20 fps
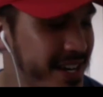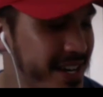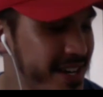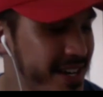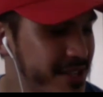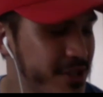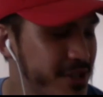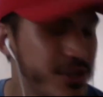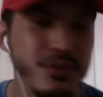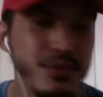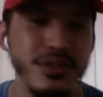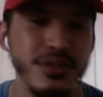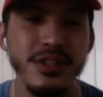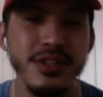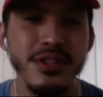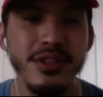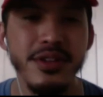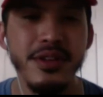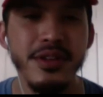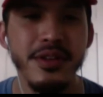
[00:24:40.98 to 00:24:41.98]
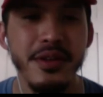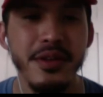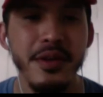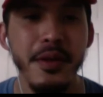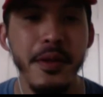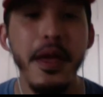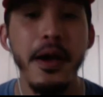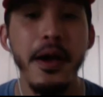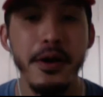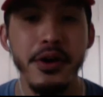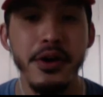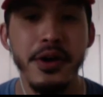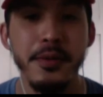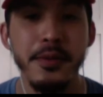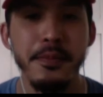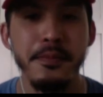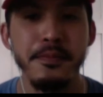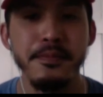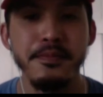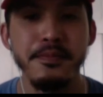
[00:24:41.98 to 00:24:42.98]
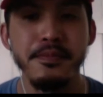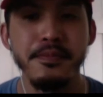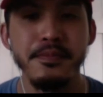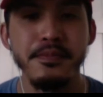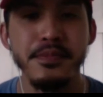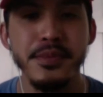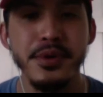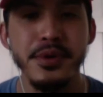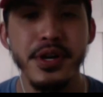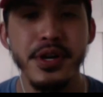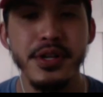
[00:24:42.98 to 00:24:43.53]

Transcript: go ahead. Go ahead.